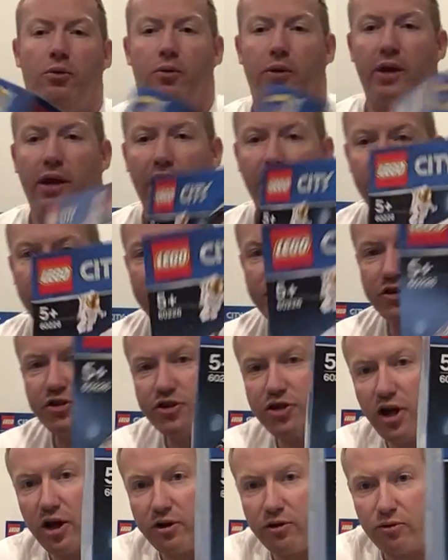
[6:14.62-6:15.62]
We have a
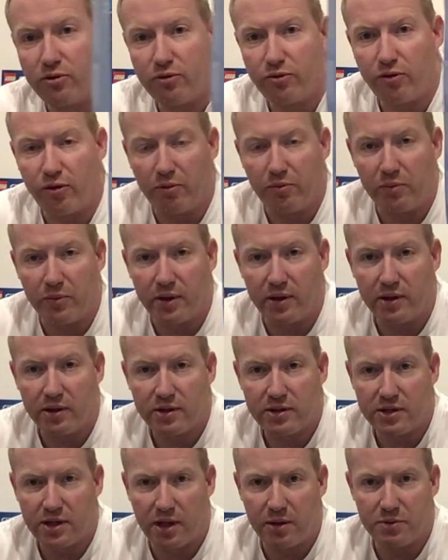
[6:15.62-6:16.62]
shuttle from the
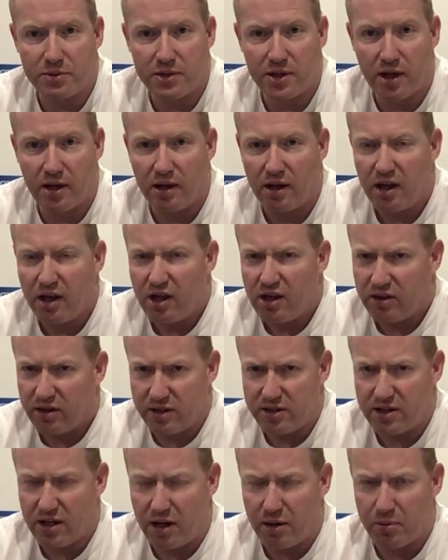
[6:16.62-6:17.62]
same set.
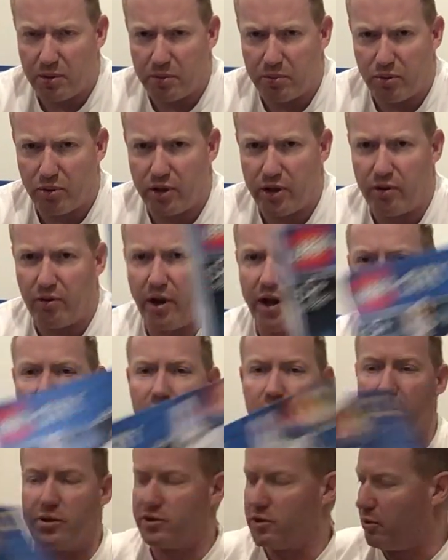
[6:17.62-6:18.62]
These are going to be pretty
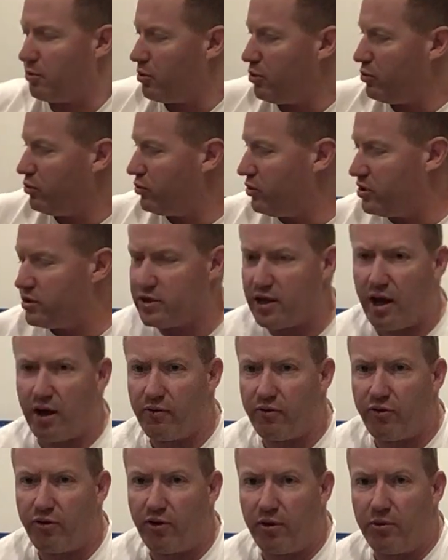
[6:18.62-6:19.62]
random as I pull these
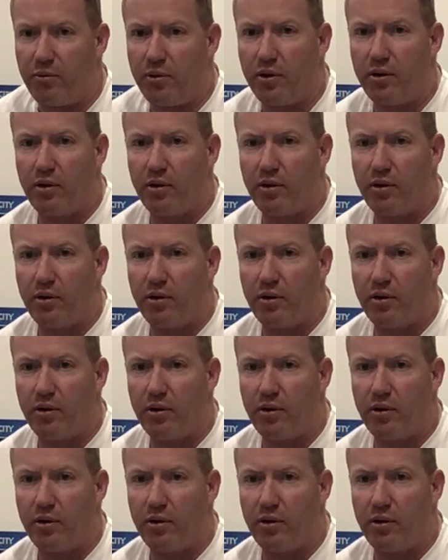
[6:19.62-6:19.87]
out from